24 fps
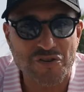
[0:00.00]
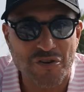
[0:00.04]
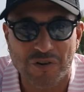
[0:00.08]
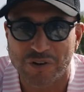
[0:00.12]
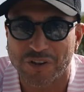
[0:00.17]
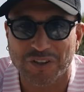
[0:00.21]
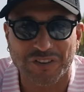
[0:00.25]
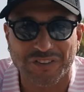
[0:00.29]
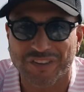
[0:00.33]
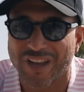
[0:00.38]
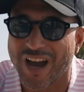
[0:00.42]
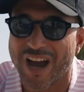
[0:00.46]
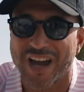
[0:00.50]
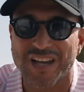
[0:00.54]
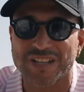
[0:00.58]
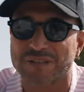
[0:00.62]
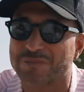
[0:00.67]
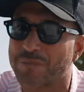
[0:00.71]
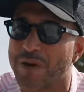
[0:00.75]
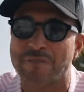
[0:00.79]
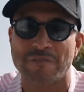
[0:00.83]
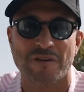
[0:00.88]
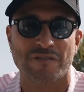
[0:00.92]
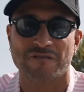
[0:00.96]
called
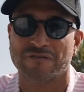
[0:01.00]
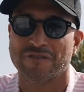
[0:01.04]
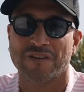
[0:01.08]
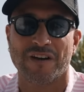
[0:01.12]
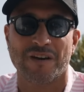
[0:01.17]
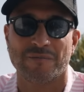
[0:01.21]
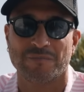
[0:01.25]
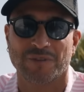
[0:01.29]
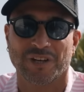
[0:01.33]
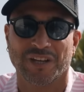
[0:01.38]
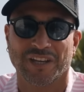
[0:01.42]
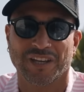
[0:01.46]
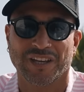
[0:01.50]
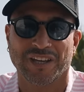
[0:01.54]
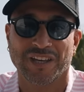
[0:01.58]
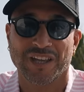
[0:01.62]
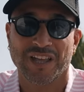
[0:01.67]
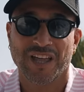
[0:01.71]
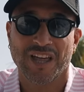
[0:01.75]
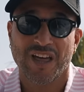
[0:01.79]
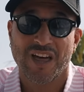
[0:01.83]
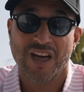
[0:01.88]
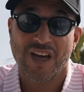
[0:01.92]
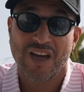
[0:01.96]
Dice by my family.
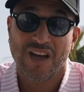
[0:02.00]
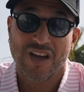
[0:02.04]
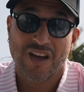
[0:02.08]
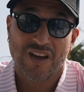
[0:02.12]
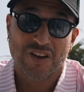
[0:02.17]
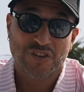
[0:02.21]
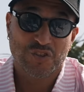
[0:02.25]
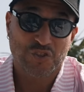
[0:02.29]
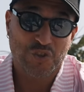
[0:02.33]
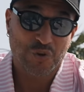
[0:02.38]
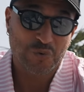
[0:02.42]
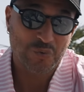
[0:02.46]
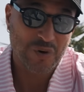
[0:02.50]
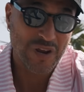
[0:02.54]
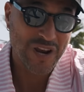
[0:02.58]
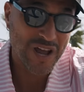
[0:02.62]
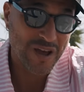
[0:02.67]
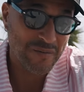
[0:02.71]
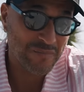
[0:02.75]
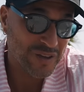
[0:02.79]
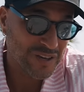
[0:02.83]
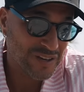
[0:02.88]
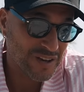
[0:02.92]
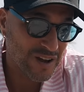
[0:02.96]
So when
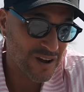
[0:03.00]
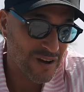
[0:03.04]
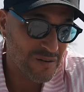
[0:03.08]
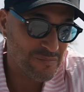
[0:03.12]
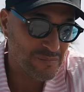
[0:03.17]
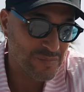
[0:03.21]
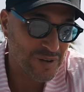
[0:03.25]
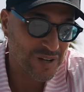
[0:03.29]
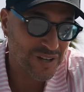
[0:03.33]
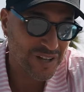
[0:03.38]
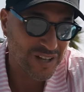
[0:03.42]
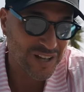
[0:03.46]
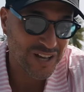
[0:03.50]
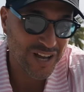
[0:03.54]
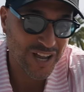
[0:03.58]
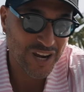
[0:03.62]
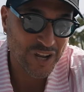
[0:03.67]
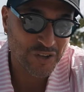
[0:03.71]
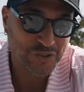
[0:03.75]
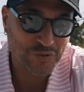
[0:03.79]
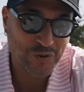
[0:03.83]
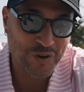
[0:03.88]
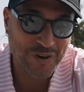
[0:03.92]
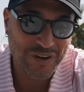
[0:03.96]
I become uh,
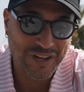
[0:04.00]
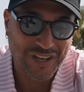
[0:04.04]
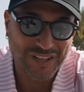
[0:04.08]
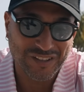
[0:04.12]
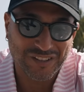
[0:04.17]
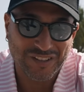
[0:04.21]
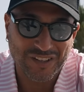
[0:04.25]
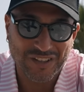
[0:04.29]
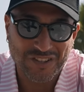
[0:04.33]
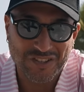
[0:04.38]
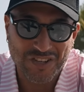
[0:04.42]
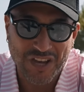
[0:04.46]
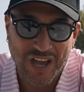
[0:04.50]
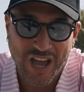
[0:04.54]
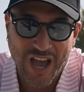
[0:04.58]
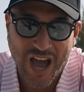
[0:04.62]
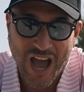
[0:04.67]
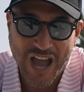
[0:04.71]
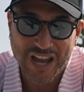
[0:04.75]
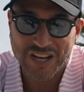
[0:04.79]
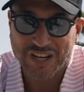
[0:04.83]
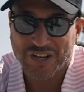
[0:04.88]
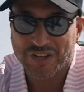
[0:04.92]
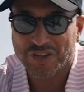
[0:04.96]
electronic DJ,
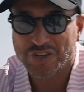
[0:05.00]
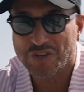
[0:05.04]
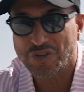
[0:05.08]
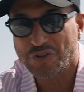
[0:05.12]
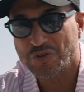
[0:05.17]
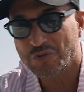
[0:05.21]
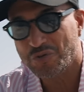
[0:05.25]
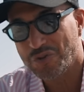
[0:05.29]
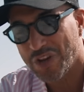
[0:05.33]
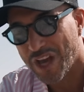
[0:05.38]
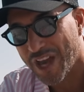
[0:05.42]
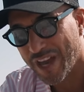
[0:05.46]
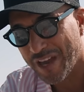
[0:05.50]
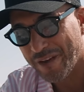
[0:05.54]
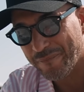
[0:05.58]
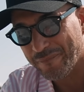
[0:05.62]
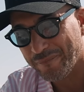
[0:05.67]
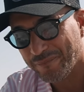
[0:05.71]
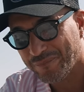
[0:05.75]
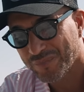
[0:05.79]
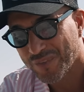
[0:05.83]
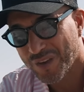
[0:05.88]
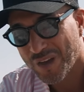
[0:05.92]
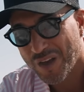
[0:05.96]
I needed a new
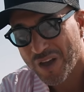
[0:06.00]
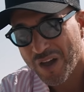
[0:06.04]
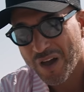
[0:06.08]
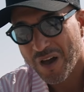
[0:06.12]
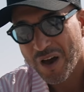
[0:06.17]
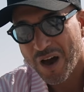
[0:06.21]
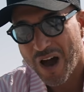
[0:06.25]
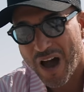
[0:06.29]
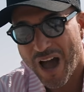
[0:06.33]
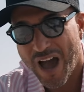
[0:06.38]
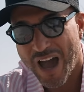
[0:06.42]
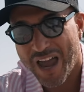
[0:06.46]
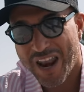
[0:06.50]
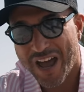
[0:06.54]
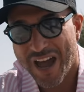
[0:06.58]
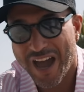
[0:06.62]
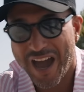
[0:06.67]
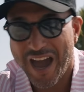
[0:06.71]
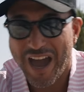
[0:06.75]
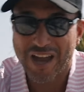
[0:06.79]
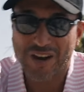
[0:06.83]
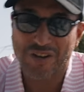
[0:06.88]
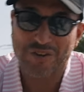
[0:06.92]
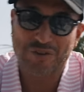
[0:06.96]
name. And I
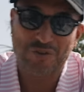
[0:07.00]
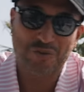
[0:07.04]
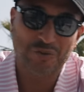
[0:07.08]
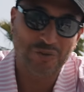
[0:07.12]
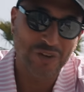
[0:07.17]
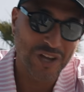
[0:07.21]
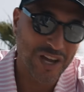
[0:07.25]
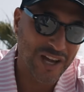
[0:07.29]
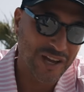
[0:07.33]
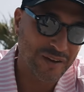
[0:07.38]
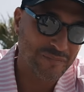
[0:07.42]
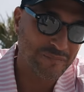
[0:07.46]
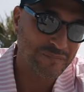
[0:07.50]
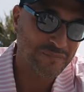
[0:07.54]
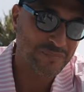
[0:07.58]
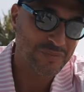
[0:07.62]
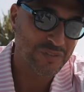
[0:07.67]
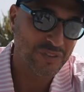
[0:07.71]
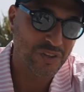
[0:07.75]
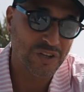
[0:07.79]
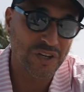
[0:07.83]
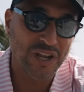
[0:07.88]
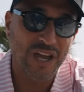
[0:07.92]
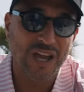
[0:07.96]
had a new name.
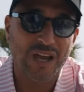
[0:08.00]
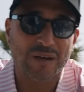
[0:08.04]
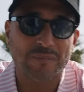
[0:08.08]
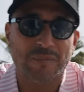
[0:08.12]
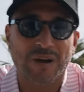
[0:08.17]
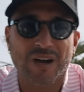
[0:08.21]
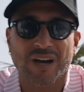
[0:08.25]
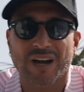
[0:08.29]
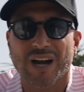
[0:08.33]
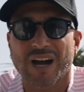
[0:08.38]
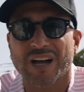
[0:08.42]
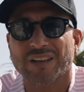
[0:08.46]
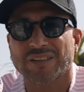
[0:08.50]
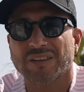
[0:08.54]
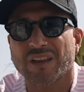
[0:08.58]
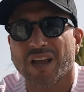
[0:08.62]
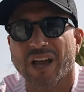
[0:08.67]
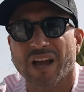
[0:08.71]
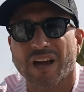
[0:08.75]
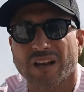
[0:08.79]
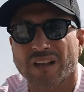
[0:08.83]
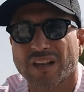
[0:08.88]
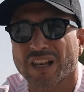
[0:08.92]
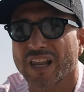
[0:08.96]
The name I got
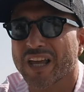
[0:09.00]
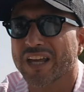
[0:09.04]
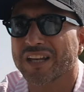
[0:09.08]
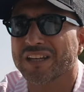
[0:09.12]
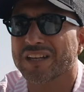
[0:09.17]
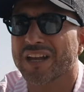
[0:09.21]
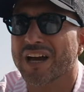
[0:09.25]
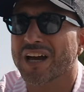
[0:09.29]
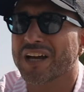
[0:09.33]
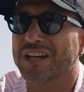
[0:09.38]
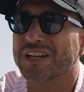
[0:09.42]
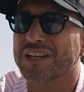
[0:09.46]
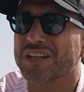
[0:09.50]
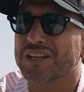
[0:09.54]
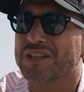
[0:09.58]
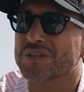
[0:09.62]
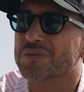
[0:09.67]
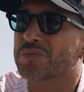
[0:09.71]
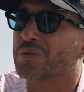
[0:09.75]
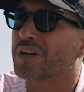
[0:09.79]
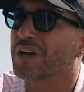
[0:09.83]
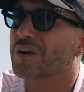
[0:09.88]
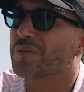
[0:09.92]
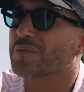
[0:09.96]
late
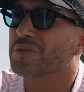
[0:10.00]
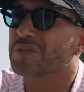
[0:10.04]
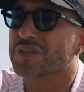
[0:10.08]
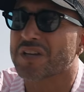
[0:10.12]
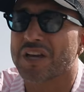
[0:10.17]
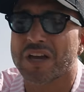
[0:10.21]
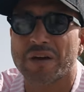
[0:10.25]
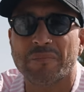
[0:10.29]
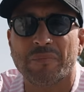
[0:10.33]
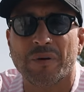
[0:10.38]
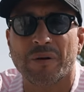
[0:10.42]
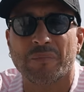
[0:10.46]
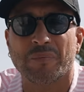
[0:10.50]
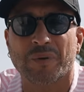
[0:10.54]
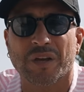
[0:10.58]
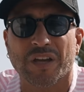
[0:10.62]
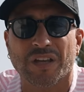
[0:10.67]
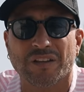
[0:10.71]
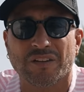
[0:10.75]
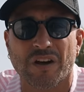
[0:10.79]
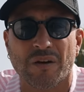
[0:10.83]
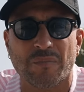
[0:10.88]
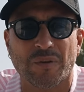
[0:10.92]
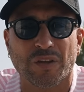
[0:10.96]
90s when I was a hip hop
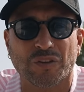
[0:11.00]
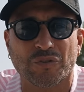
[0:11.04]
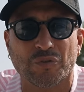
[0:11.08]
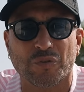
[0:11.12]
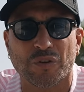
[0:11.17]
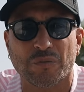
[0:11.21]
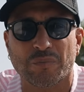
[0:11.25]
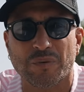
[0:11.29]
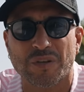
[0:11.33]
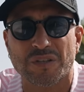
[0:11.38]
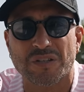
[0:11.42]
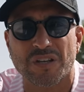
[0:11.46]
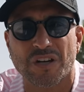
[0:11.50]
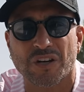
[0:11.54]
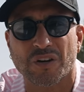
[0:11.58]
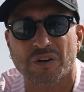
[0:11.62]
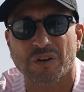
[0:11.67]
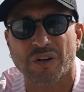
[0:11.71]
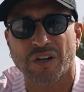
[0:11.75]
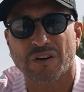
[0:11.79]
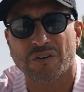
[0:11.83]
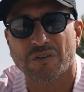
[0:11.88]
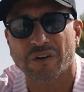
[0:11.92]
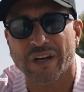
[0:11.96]
kid coming to Ibiza
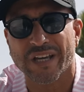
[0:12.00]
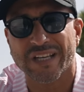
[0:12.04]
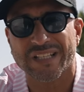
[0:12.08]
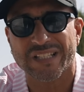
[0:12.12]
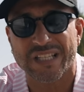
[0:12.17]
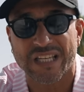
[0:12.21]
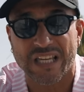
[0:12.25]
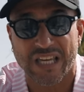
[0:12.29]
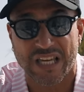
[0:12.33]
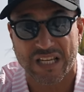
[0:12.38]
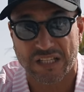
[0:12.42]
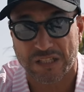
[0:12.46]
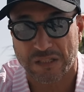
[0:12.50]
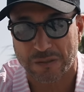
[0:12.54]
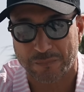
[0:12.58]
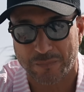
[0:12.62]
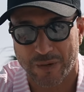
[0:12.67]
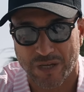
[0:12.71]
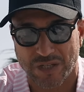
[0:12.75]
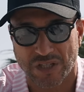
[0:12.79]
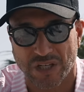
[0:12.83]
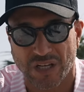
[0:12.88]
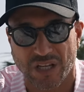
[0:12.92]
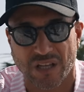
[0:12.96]
going crazy,
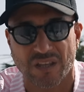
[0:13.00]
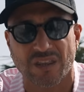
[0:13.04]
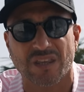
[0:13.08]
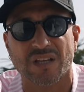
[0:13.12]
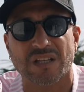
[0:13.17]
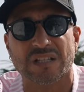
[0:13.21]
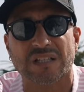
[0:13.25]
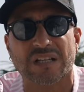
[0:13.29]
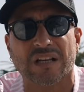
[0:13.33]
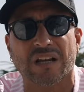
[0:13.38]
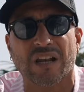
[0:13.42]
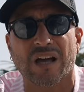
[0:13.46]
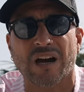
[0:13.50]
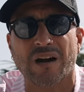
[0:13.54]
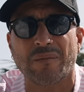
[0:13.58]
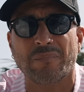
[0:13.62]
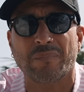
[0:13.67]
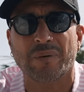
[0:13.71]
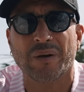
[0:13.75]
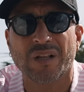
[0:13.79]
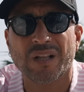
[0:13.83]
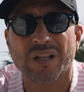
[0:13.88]
especially in this club.